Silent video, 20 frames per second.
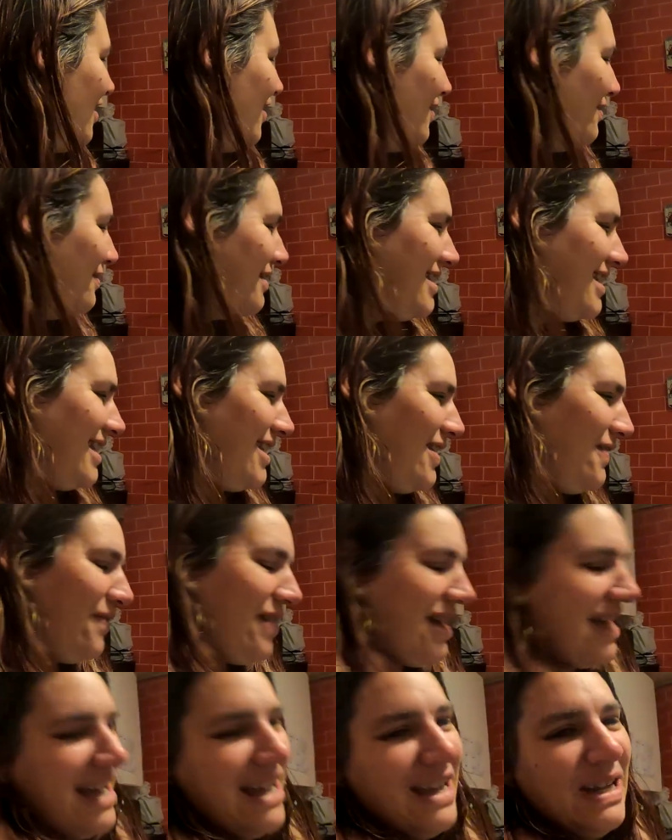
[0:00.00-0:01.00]
there were daddy
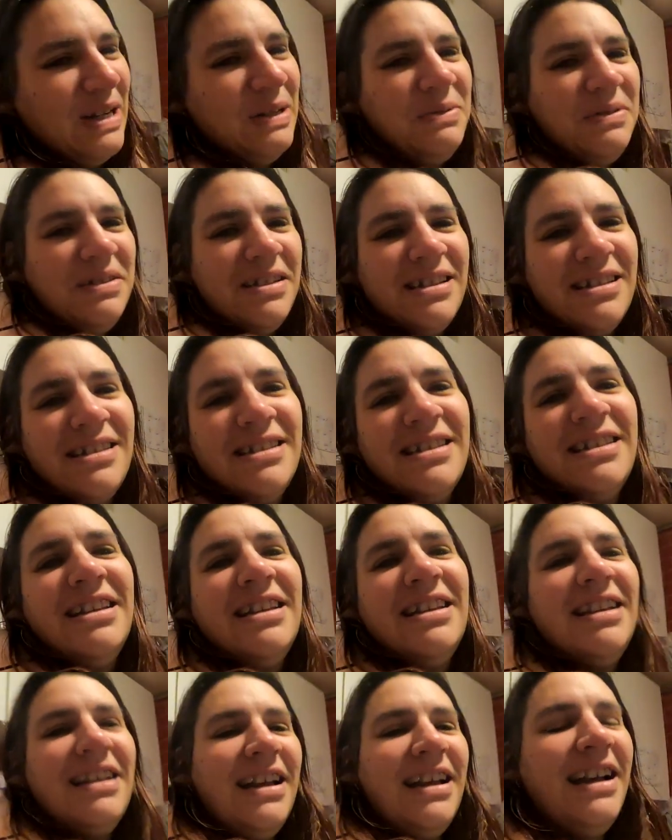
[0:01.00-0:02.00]
fans,
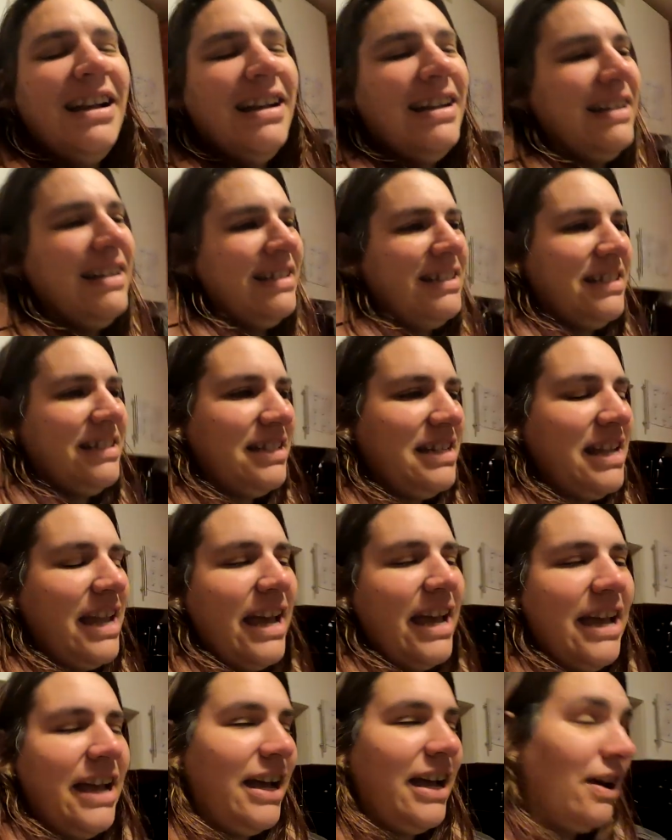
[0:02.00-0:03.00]
And
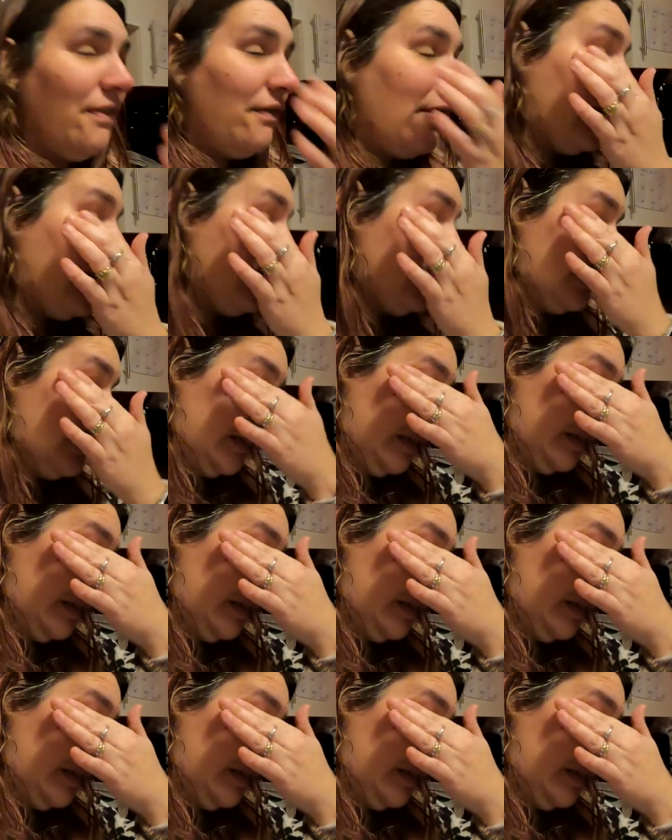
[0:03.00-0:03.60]
yeah, I've had